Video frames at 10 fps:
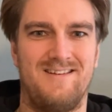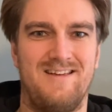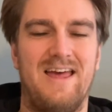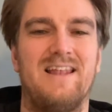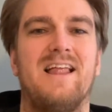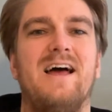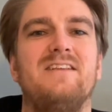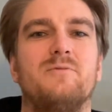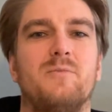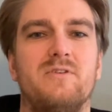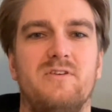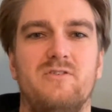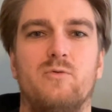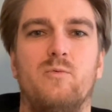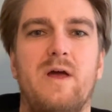Enlightenment is
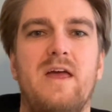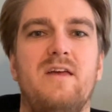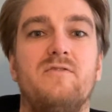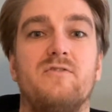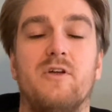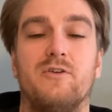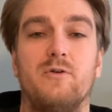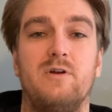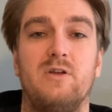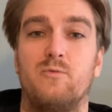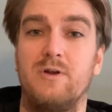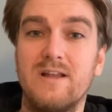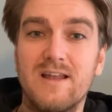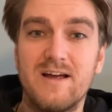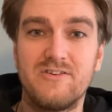the wave, not only
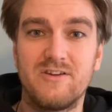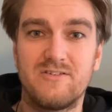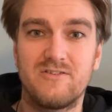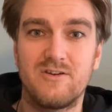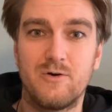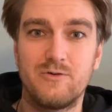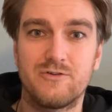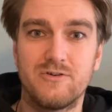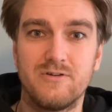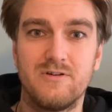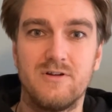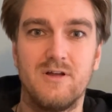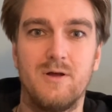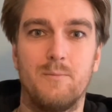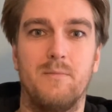realizing it's the ocean,
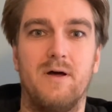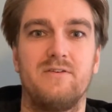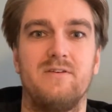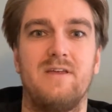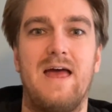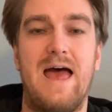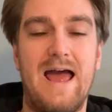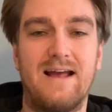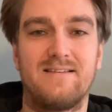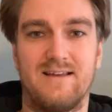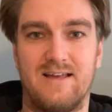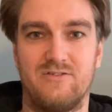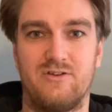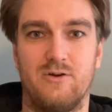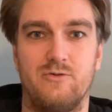but acting as
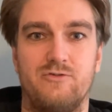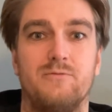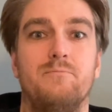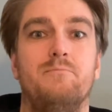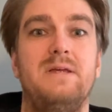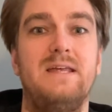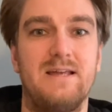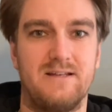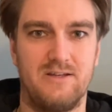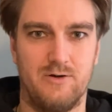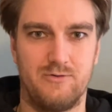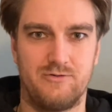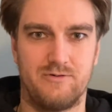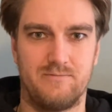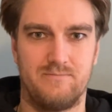the ocean, being the
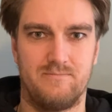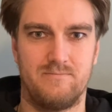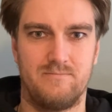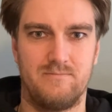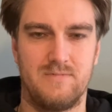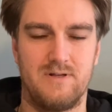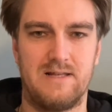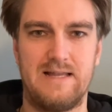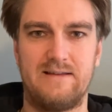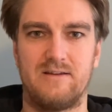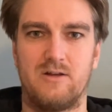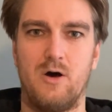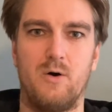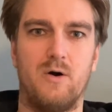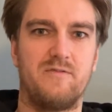ocean, letting
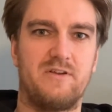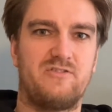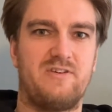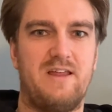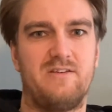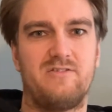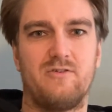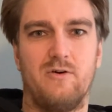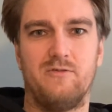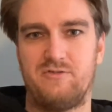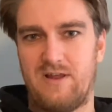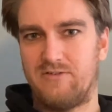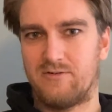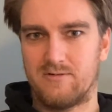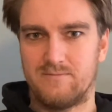go of its sense of
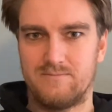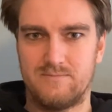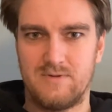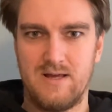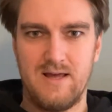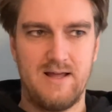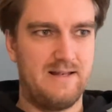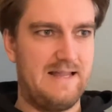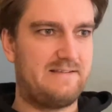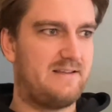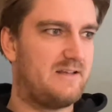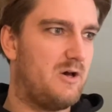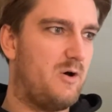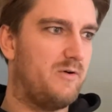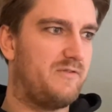center, letting
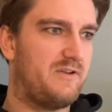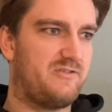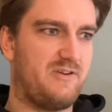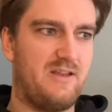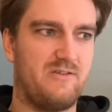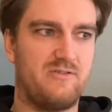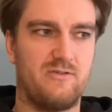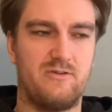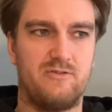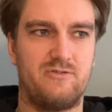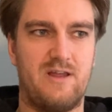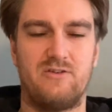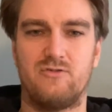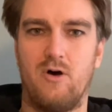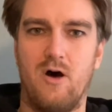go of its
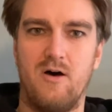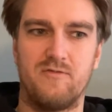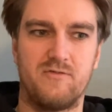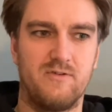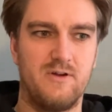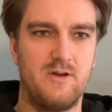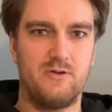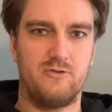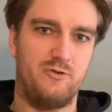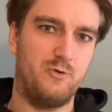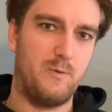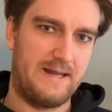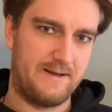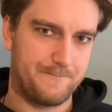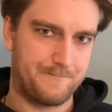sense of doing.